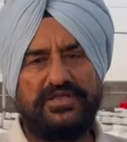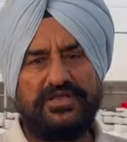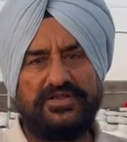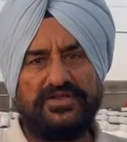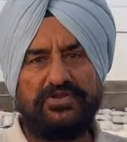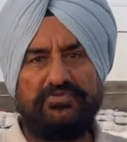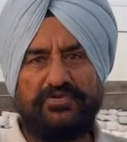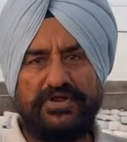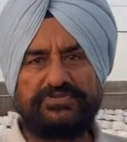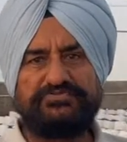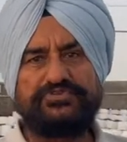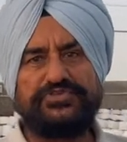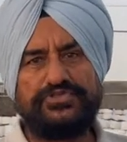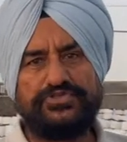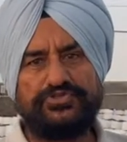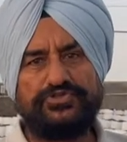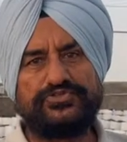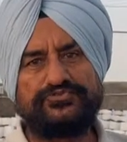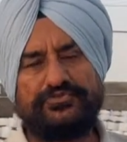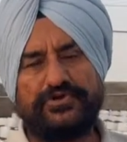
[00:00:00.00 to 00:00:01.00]
Now, what we
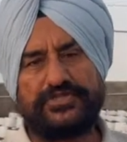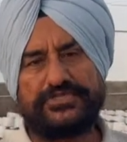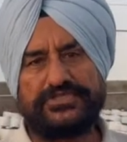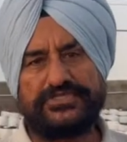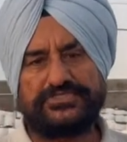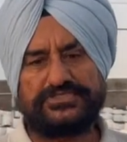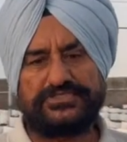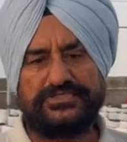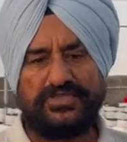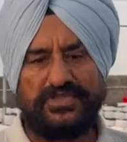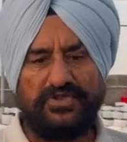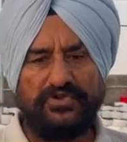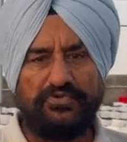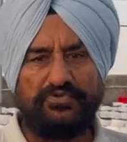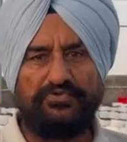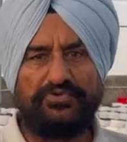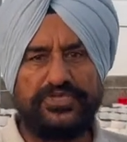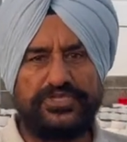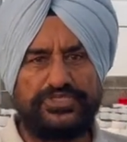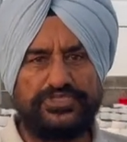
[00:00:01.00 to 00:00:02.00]
use for this?
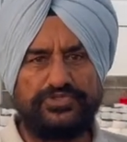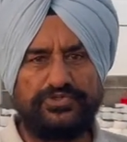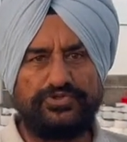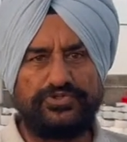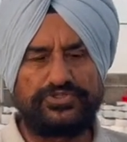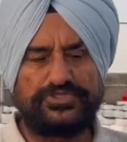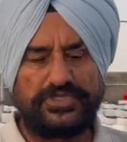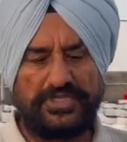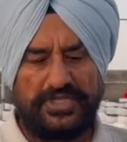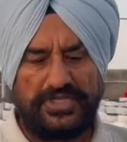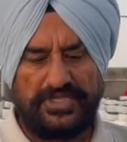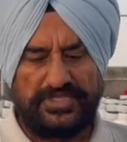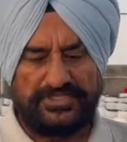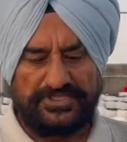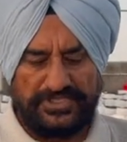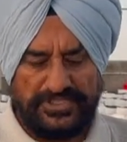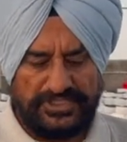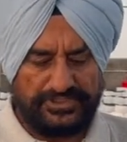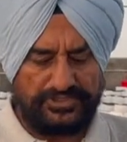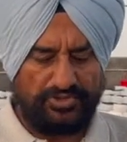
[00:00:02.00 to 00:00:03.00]
We use
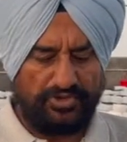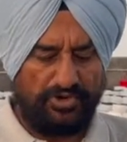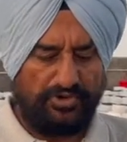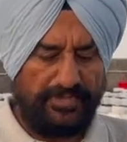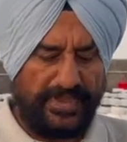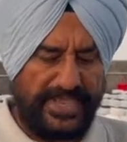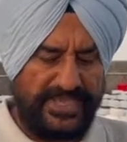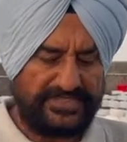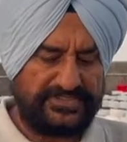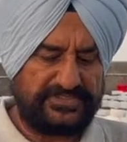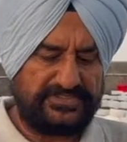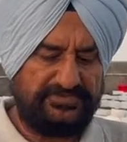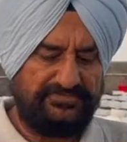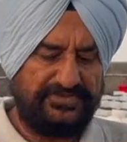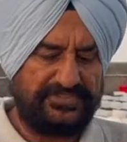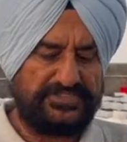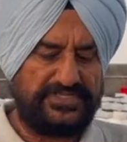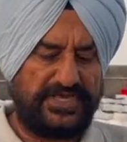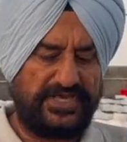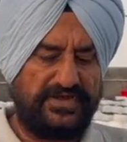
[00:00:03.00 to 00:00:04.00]
these grow bags,
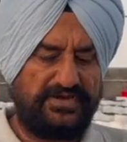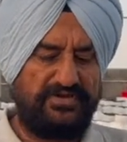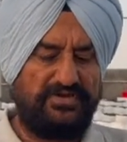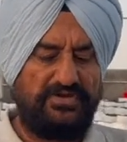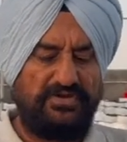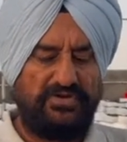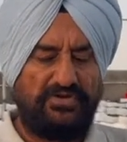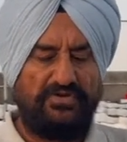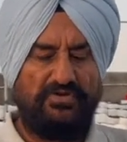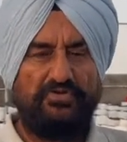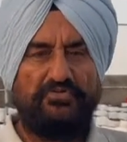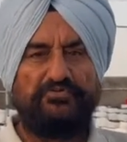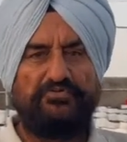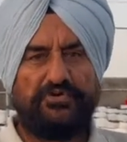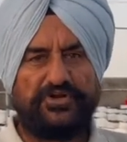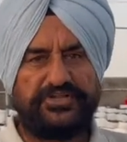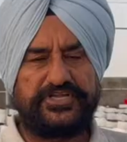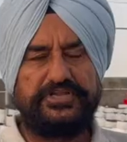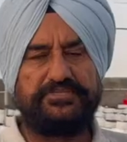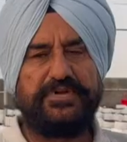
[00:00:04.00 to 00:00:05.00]
which are
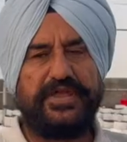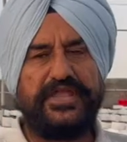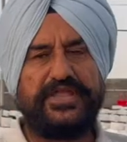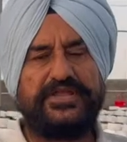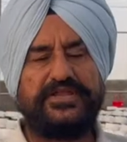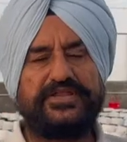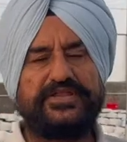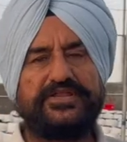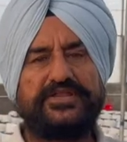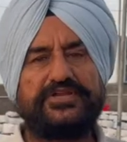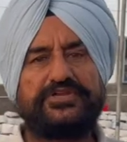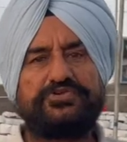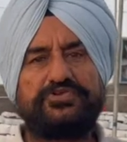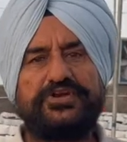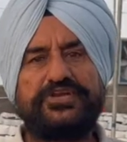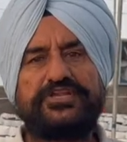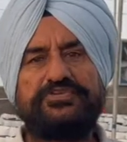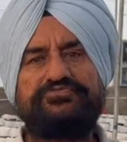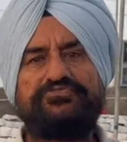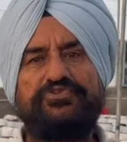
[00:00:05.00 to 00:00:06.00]
40 by
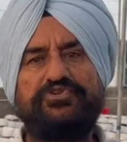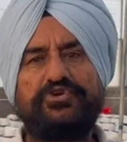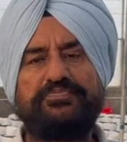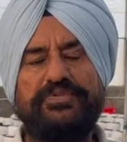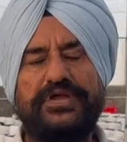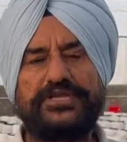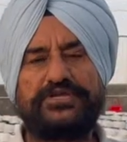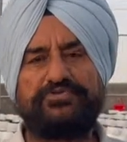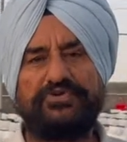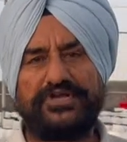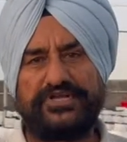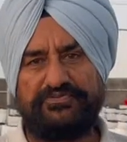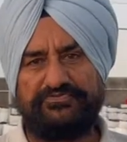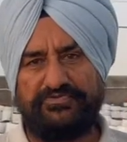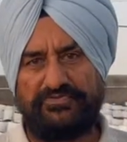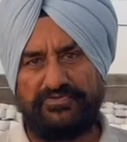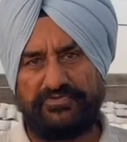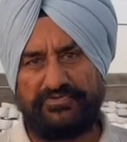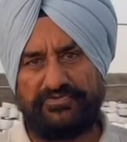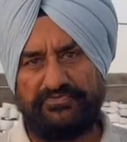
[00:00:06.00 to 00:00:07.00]
24 by
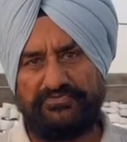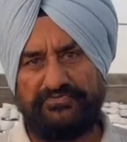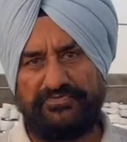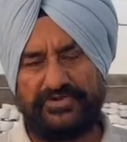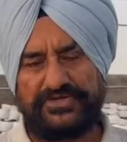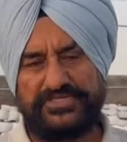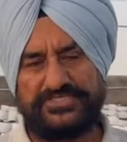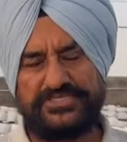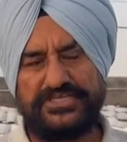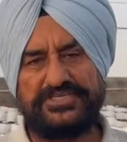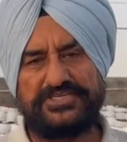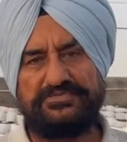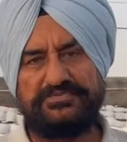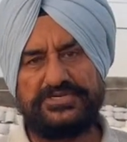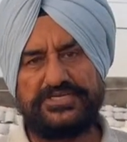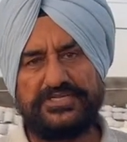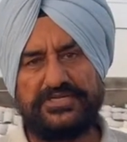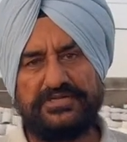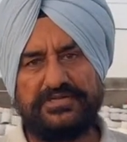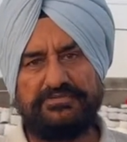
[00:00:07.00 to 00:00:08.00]
24, 40
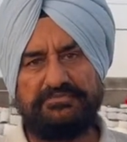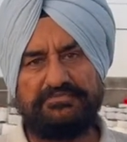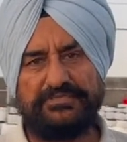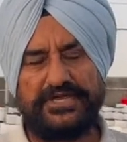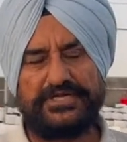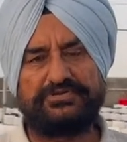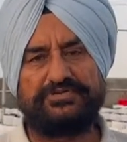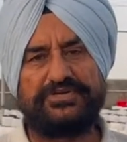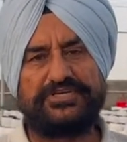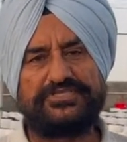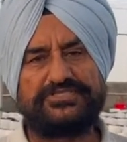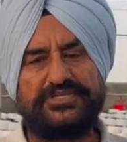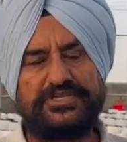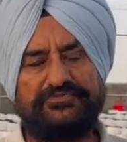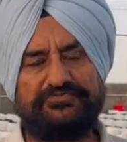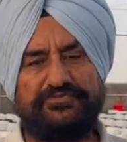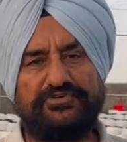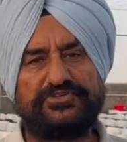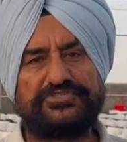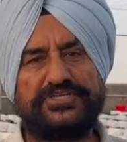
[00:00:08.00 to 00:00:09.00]
centimeter by
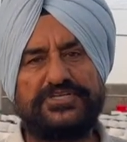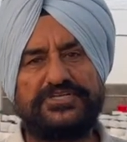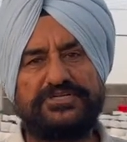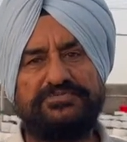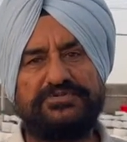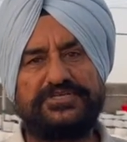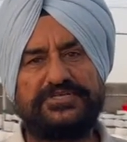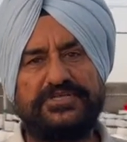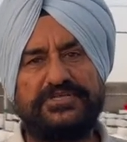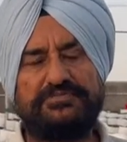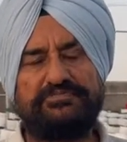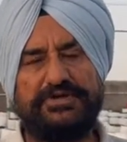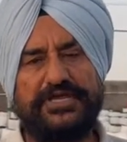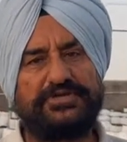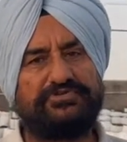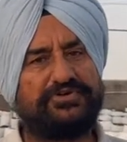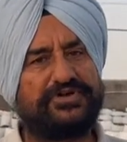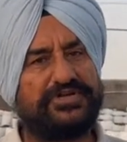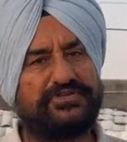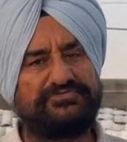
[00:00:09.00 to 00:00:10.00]
24 centimeter by
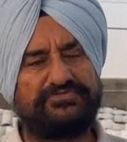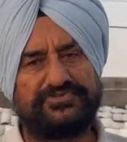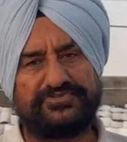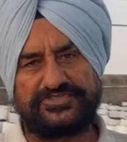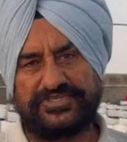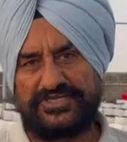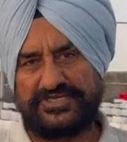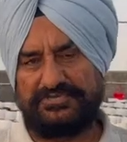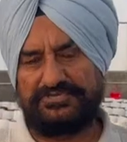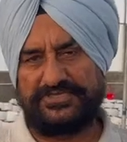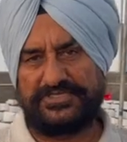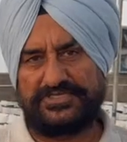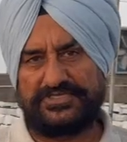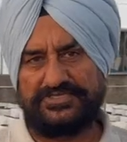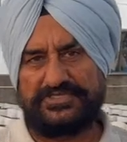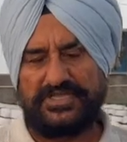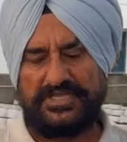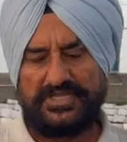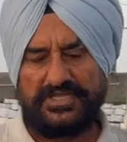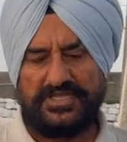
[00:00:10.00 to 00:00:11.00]
24 centimeter.
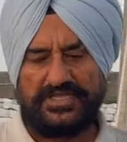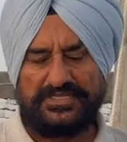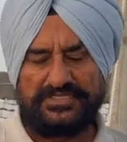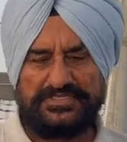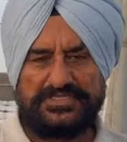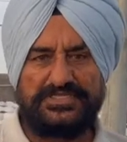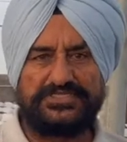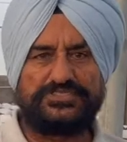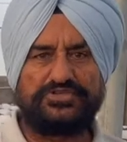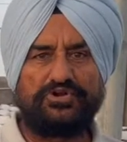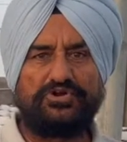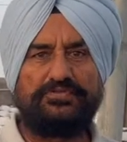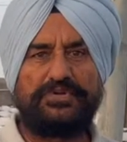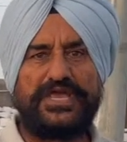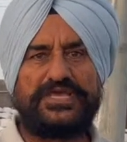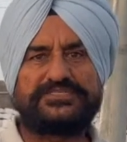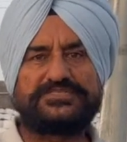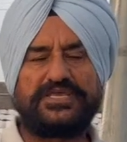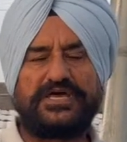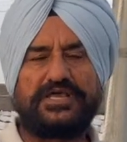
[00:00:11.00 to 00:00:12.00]
These grow
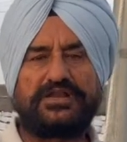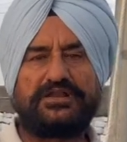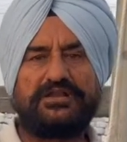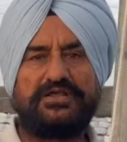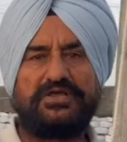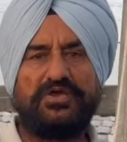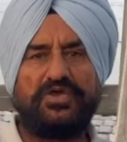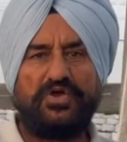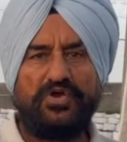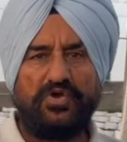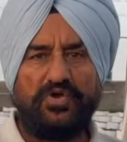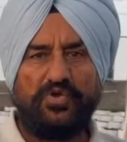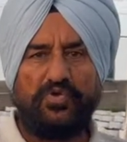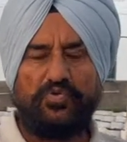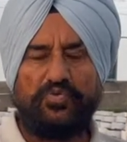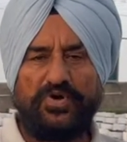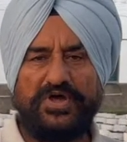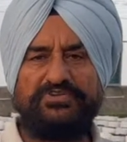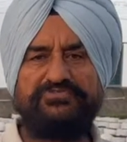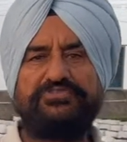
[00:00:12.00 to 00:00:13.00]
bags are
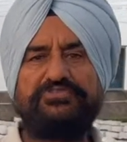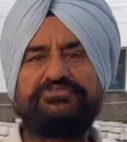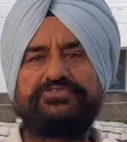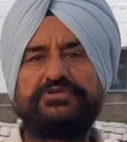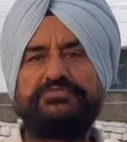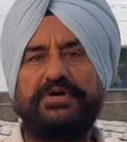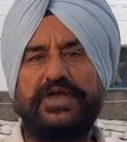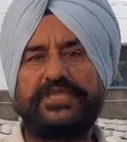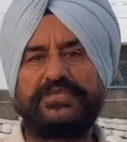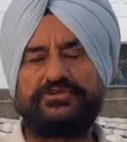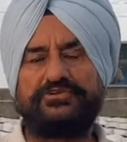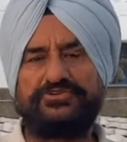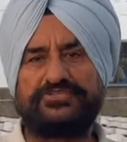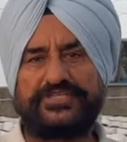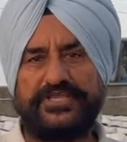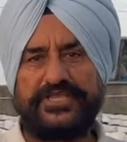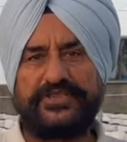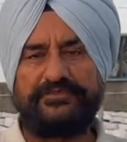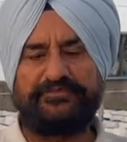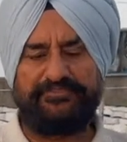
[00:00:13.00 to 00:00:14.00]
150 micron
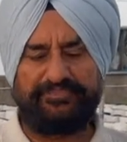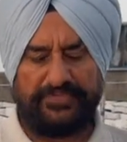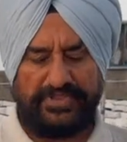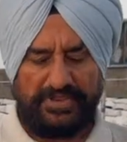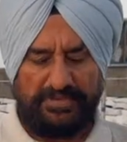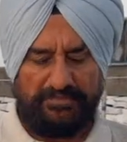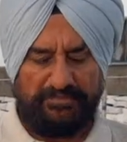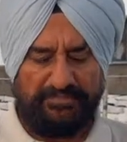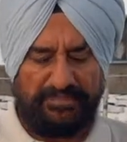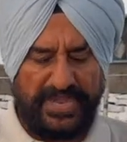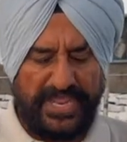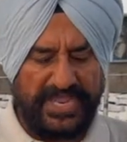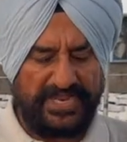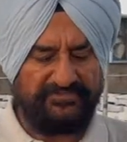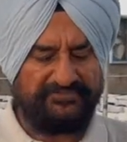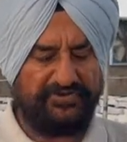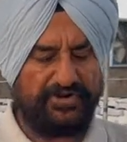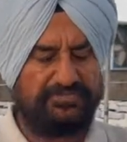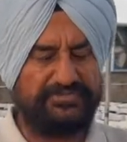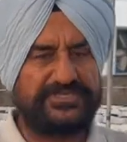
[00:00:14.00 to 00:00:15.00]
thick, black
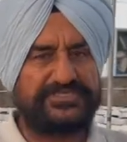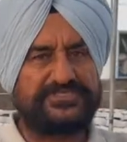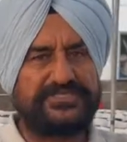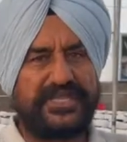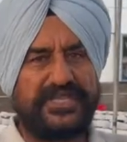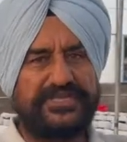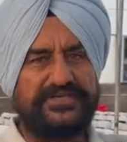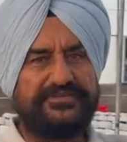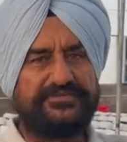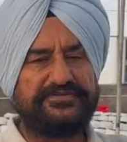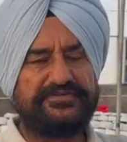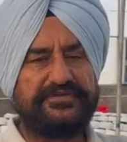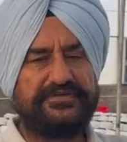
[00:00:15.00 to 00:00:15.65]
from inside